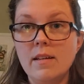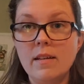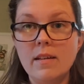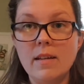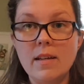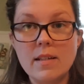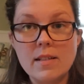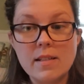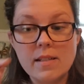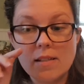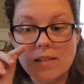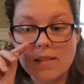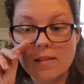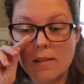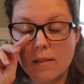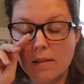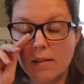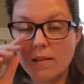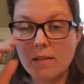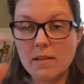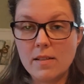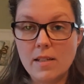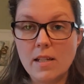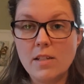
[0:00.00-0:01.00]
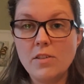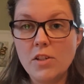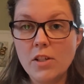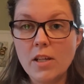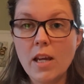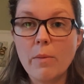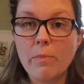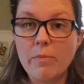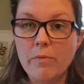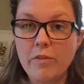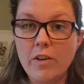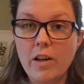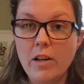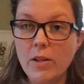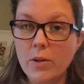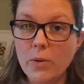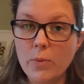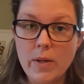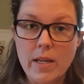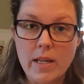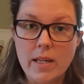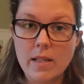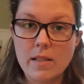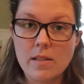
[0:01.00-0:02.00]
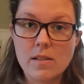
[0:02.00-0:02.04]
It's stitching up fairly quick,